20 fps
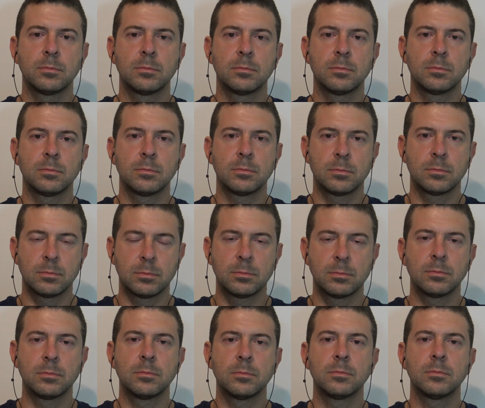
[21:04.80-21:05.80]

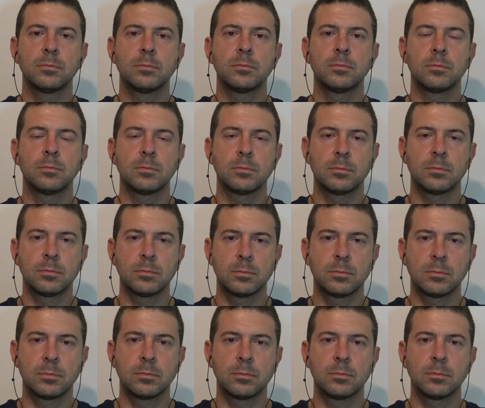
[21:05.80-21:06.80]

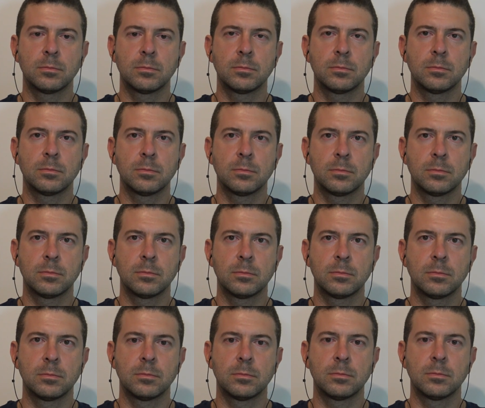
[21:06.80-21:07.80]

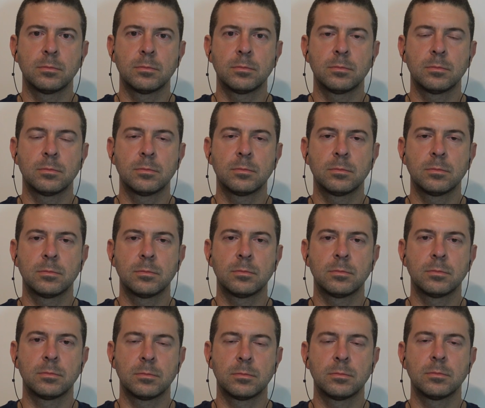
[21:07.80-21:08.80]

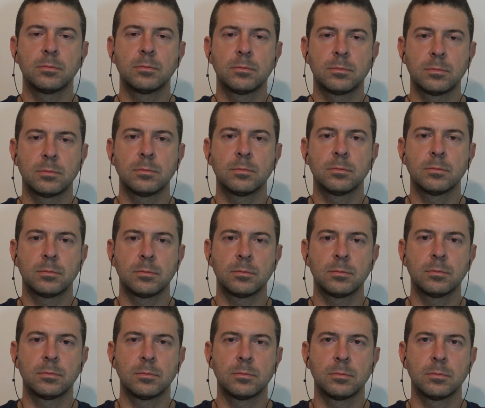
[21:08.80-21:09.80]

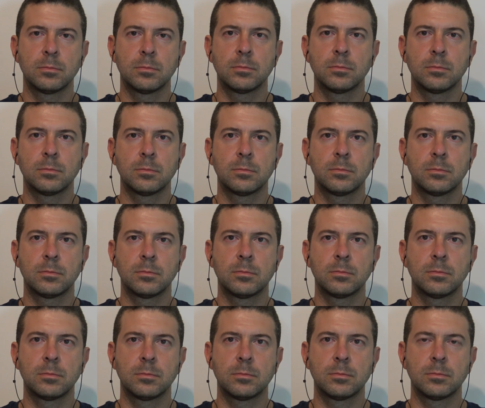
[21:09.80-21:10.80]

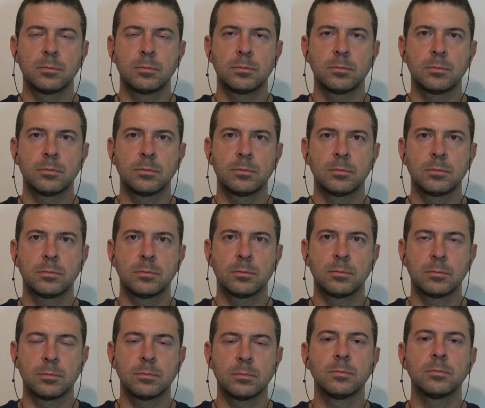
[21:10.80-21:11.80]

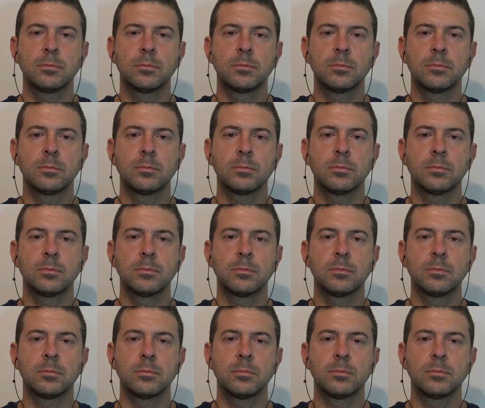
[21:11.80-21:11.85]
(not speaking)